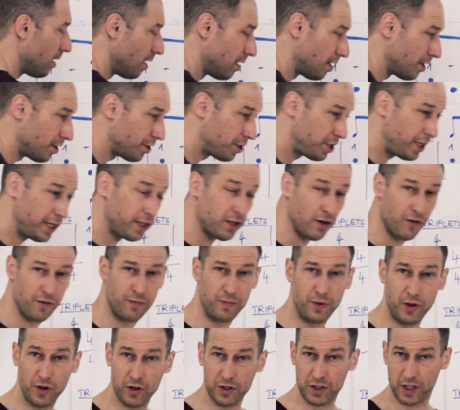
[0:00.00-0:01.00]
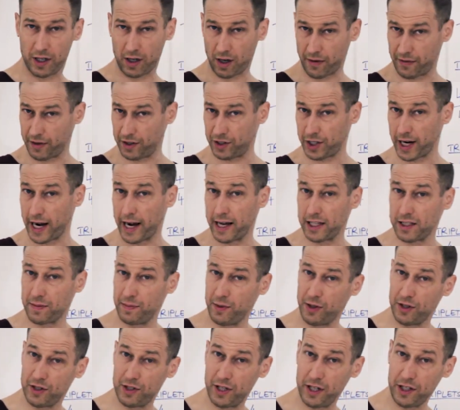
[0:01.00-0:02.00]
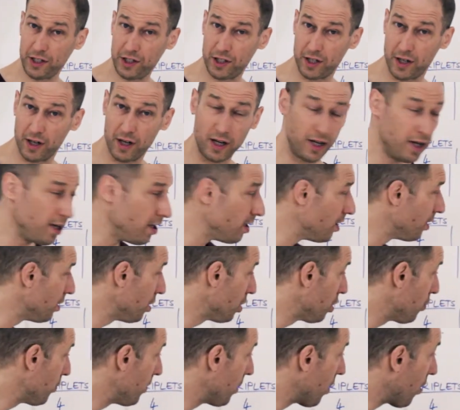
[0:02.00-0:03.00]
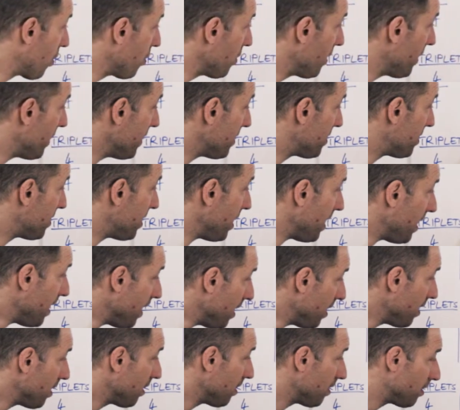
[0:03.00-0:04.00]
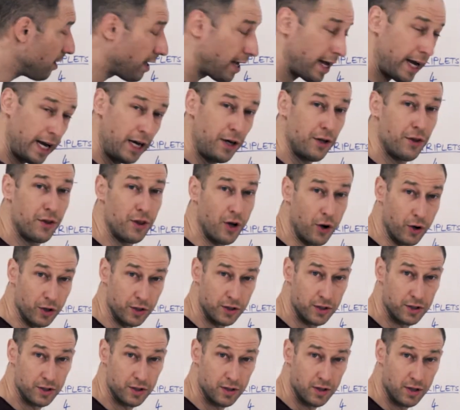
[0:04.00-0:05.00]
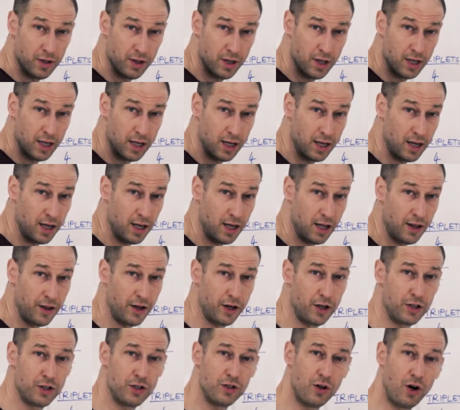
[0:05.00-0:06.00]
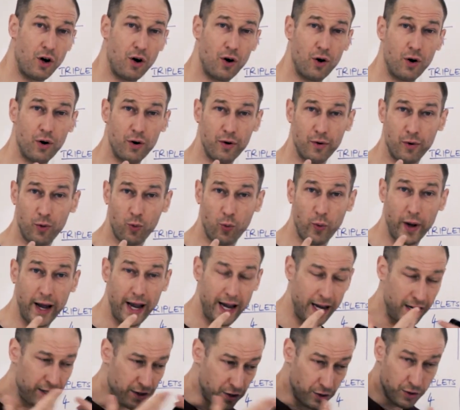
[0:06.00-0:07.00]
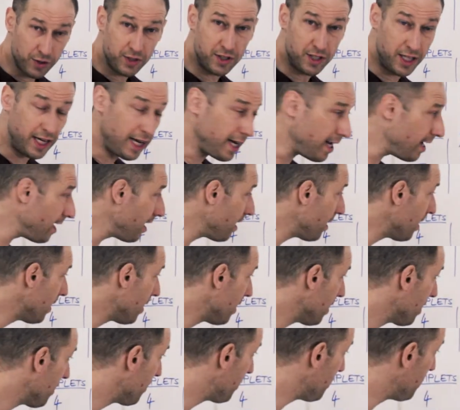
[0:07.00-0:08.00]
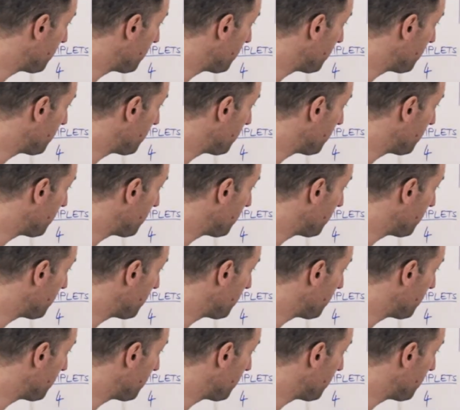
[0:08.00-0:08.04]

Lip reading: sheet of music of a jazz musician, you will only see 8th notes. There's no way to see the